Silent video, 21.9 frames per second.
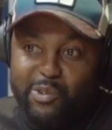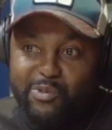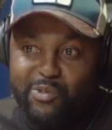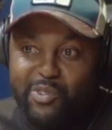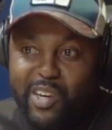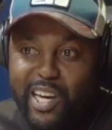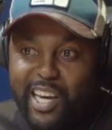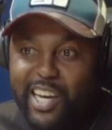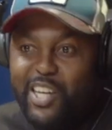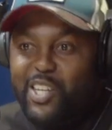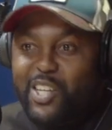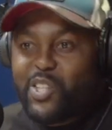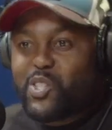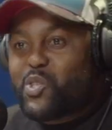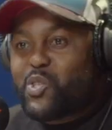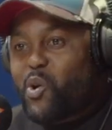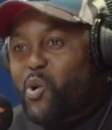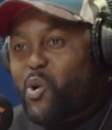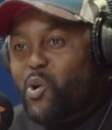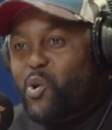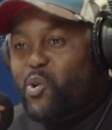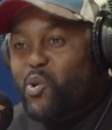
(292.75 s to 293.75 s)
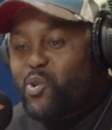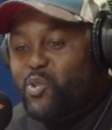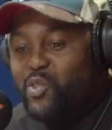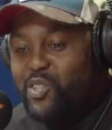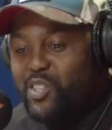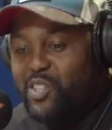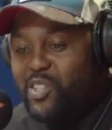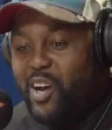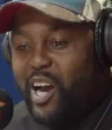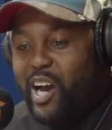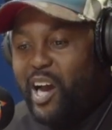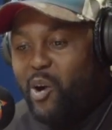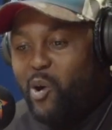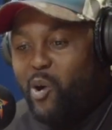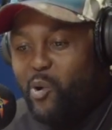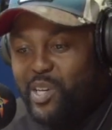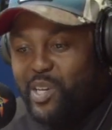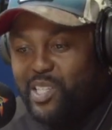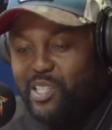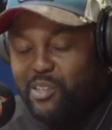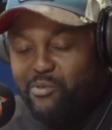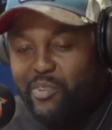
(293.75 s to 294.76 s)
Yeah, yeah. So you know, I
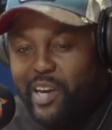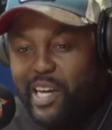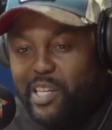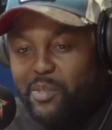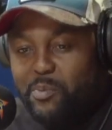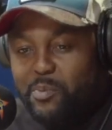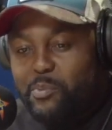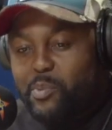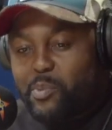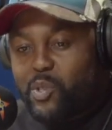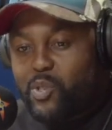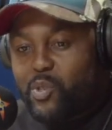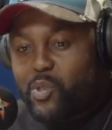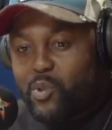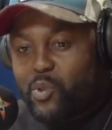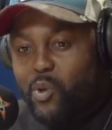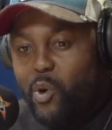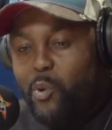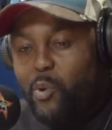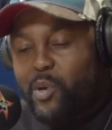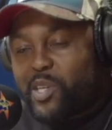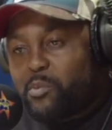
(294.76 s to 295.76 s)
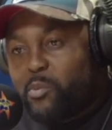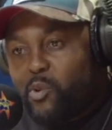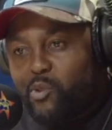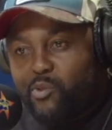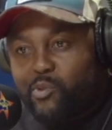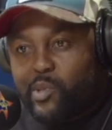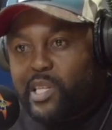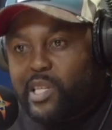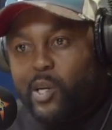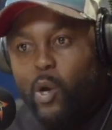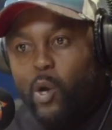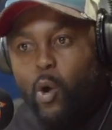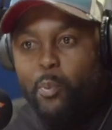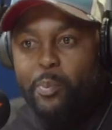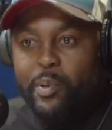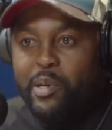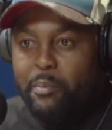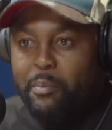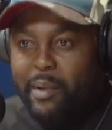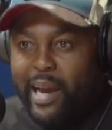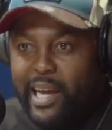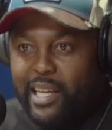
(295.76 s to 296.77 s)
always advise people to always move with an
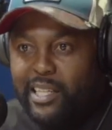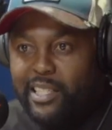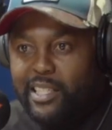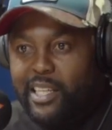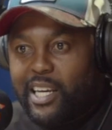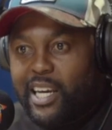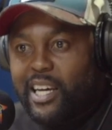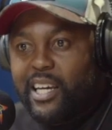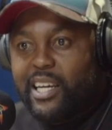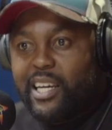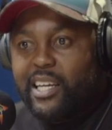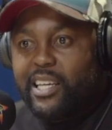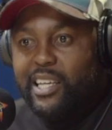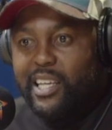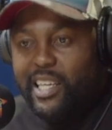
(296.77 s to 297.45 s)
open mind. Great.